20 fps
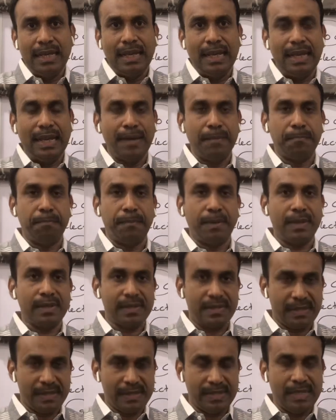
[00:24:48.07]
and
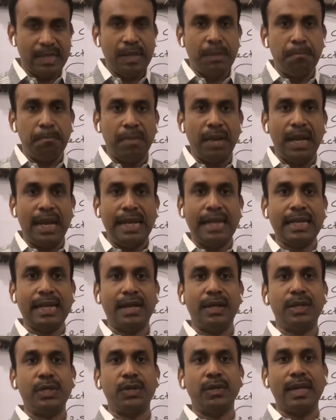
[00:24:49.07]
press bell
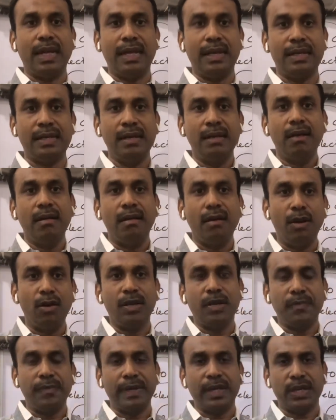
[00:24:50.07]
icon to get
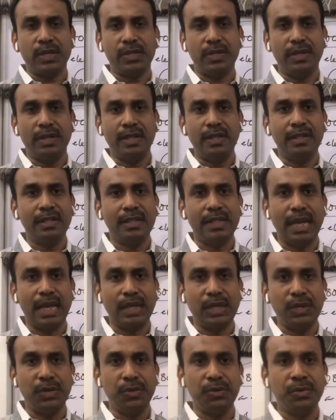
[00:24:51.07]
notification.
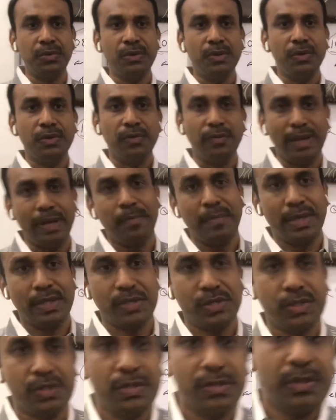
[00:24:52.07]
Thank you very
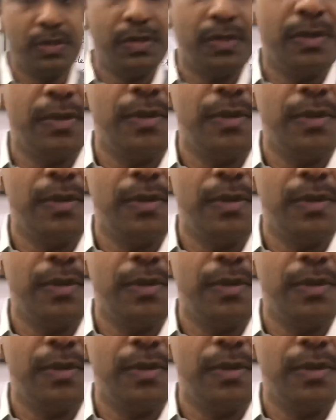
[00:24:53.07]
much.